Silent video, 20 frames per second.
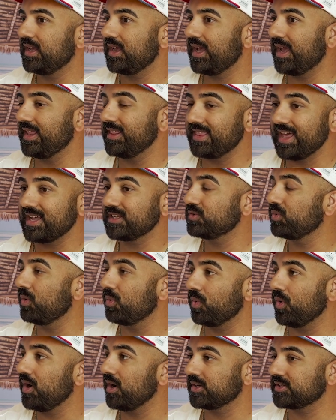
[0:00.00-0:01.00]
And that's what
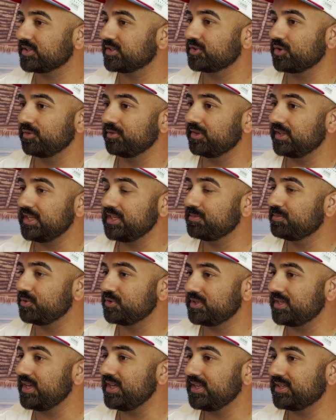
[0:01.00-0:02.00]
works. So these
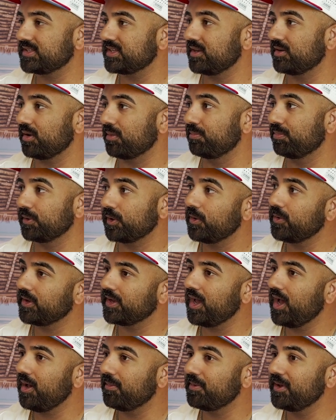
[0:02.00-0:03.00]
boutiques that are
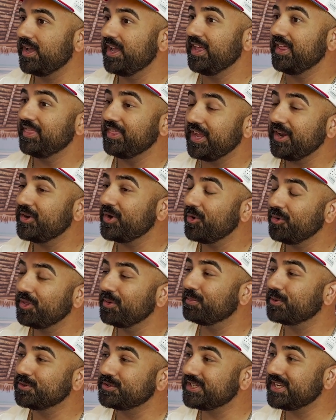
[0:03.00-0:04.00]
blowing up, they know the
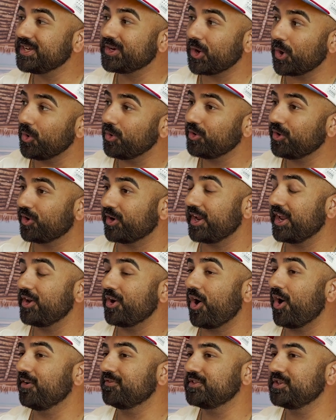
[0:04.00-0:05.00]
boutique owner. And
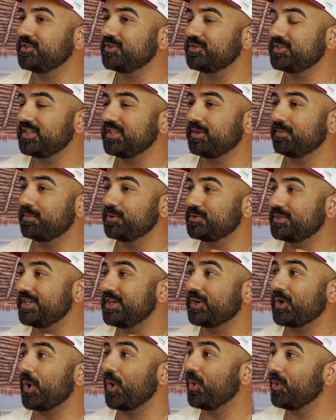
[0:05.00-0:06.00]
often you see the
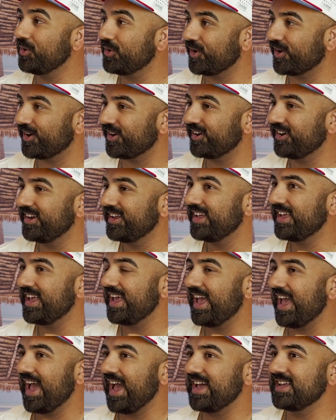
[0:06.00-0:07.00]
boutique owner
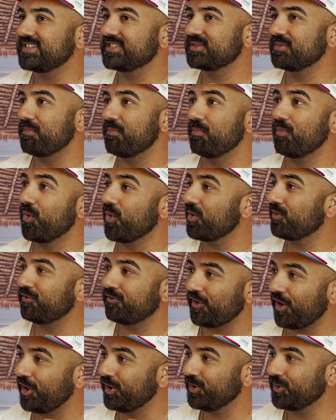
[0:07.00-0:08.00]
has more
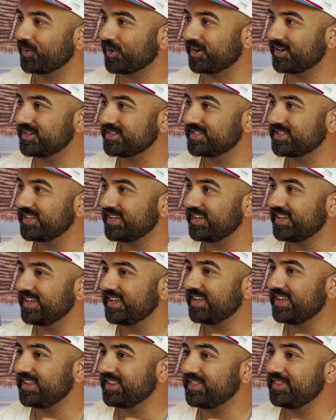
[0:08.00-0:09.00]
followers
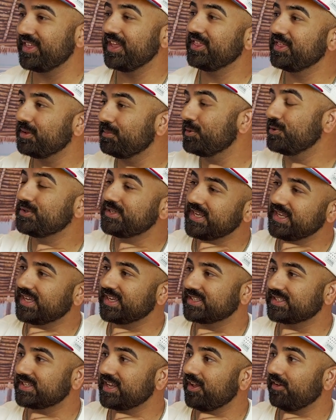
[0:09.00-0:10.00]
than the boutique
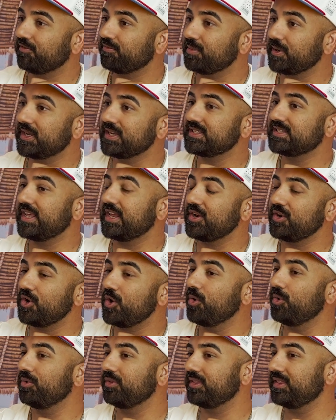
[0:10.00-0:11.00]
itself because they
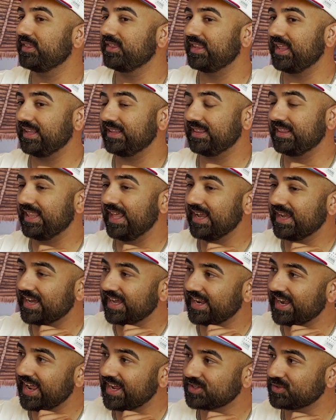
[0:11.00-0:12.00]
know that they
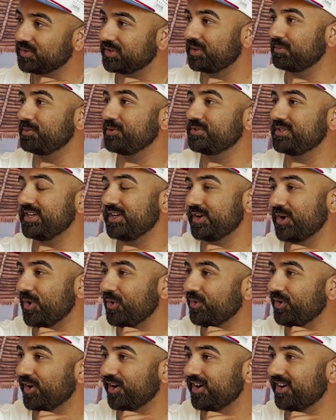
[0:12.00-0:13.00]
connect with the boutique
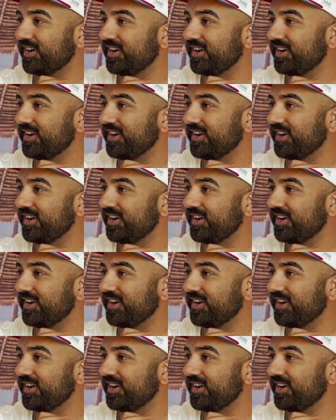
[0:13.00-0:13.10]
owner.